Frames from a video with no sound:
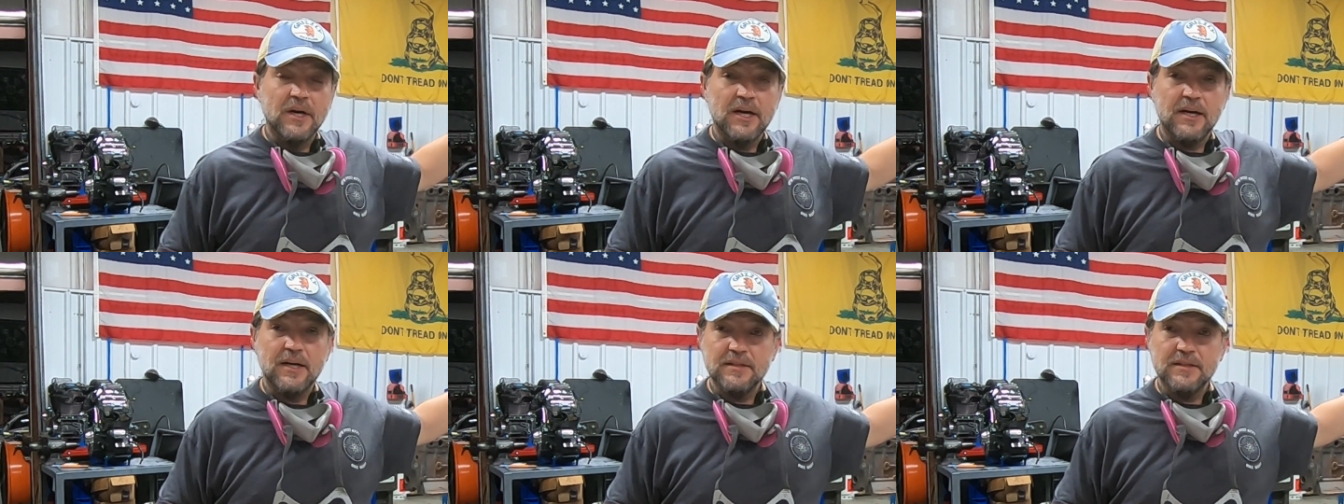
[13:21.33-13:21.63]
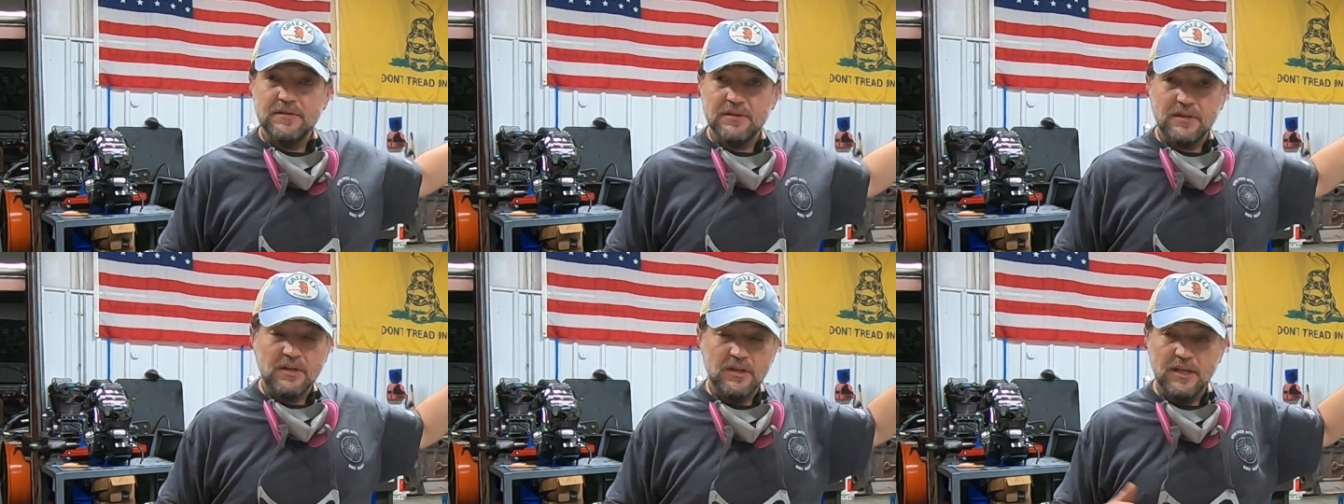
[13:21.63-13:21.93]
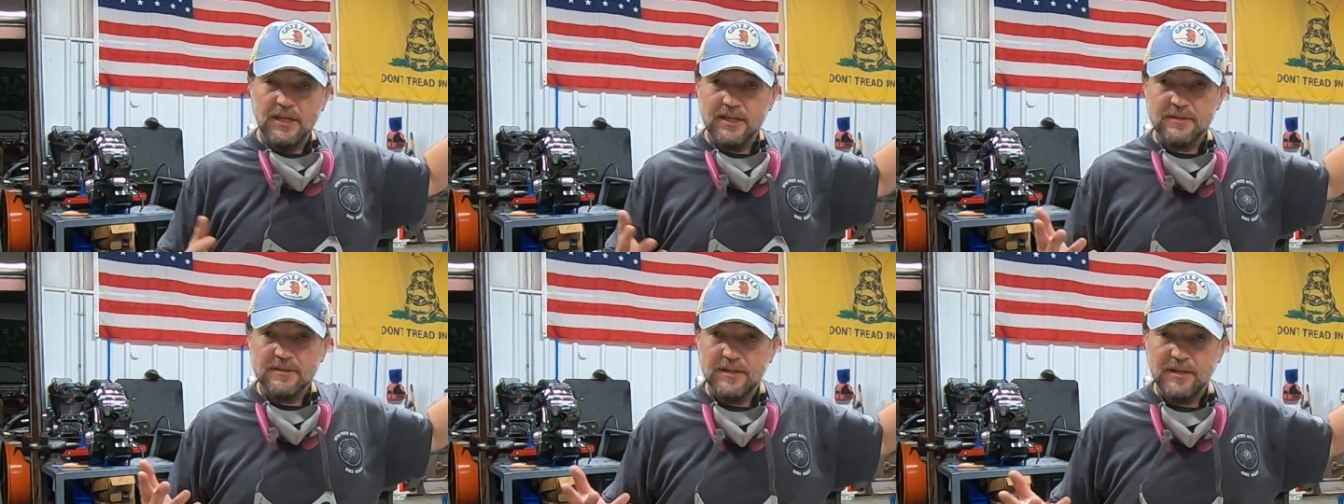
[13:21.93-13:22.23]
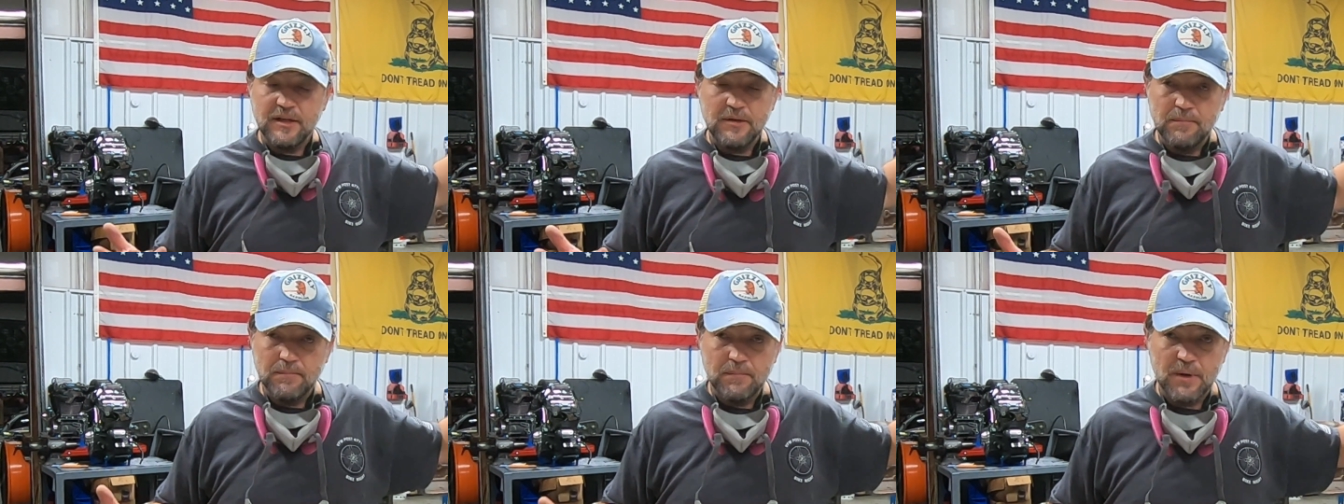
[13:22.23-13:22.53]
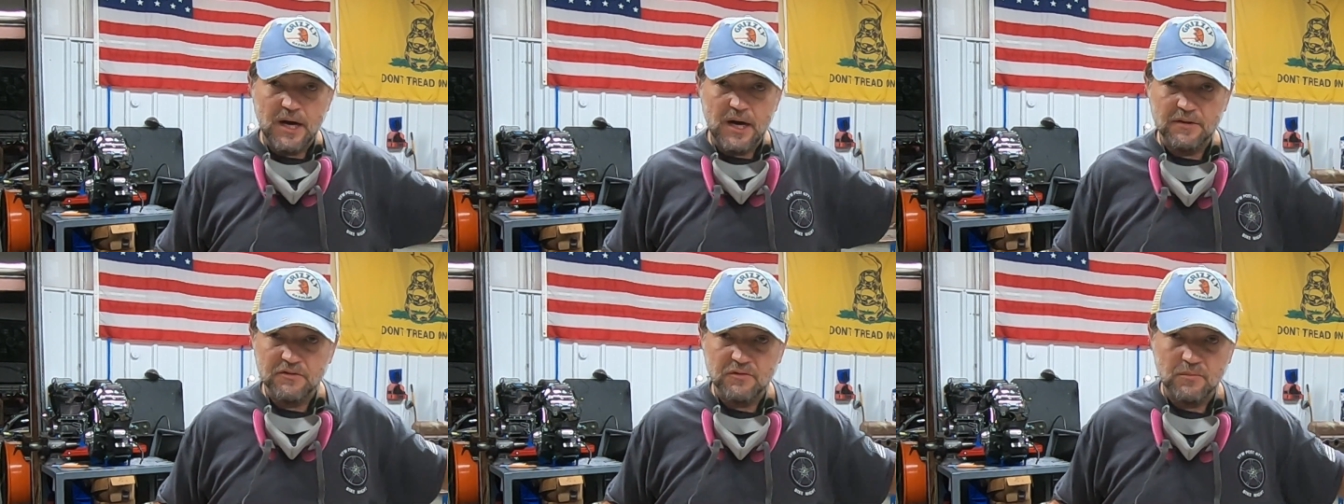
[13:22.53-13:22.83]
uh, to collect any
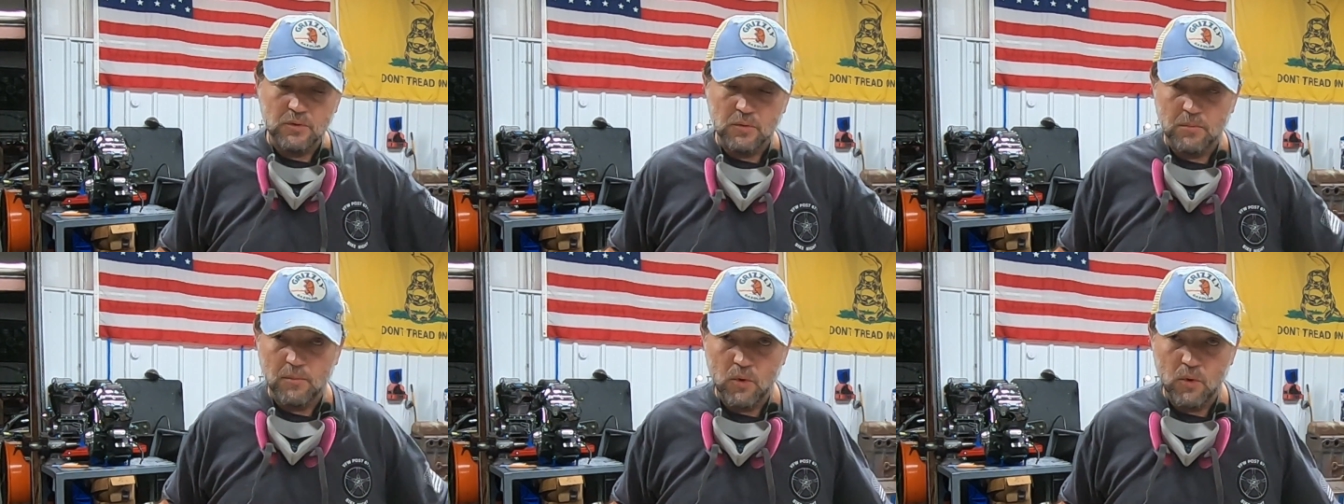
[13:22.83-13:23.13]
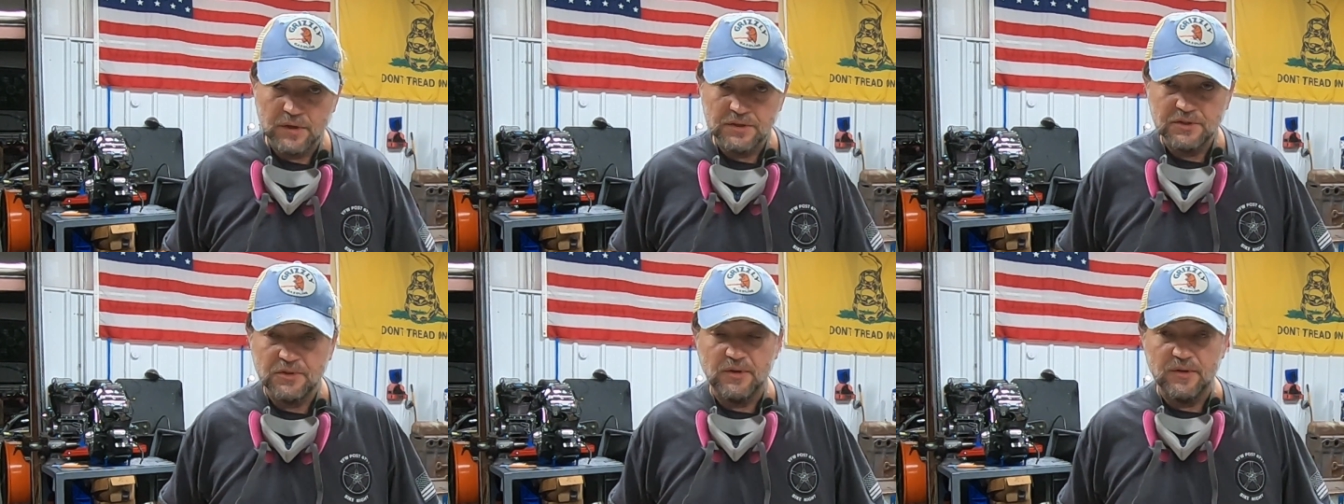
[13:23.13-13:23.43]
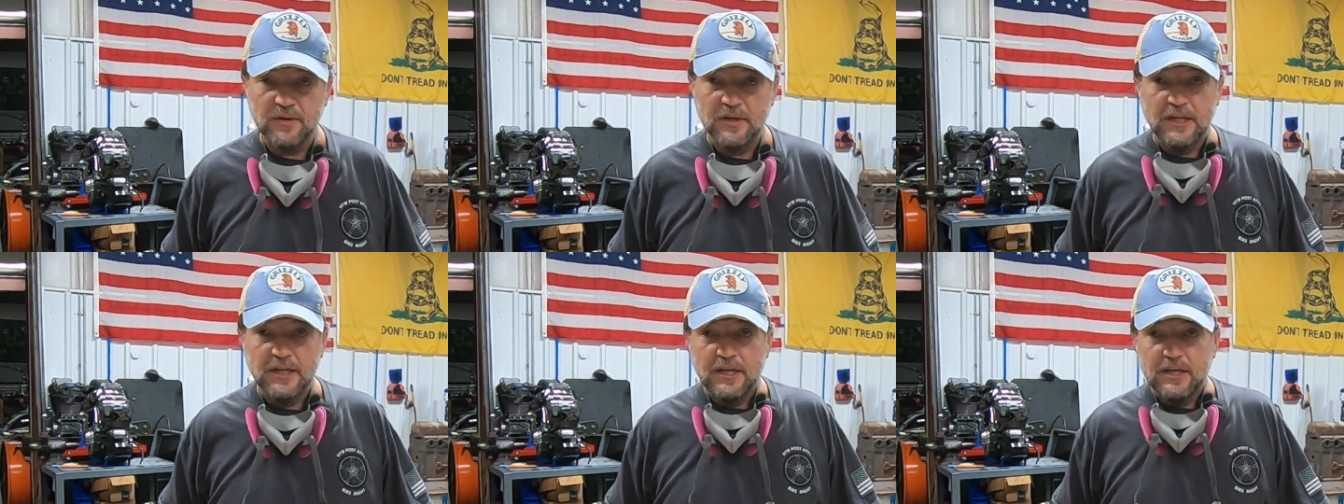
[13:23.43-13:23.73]
possible moisture.